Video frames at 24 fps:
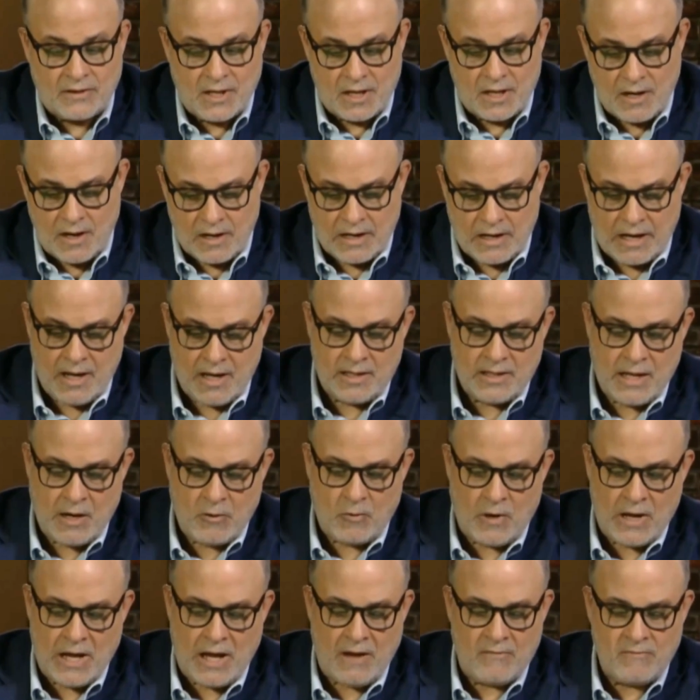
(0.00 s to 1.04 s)
there and they
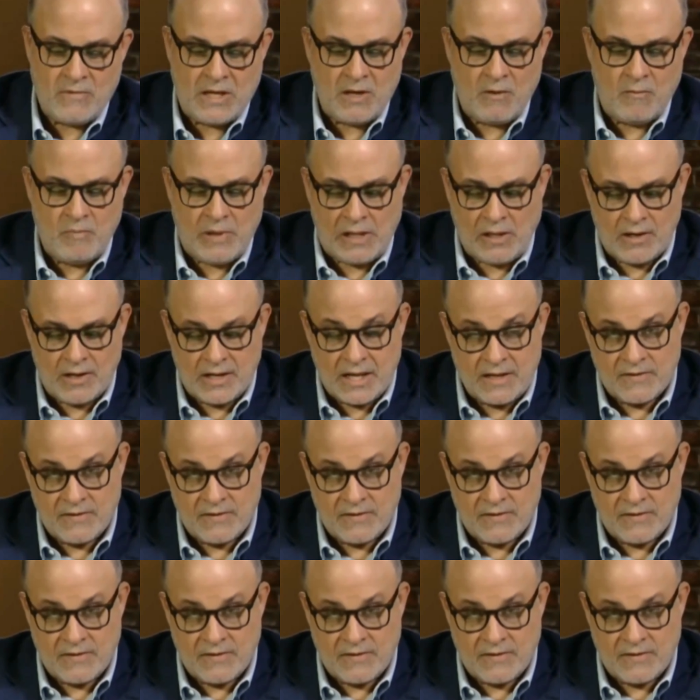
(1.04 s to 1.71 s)
will have the ability,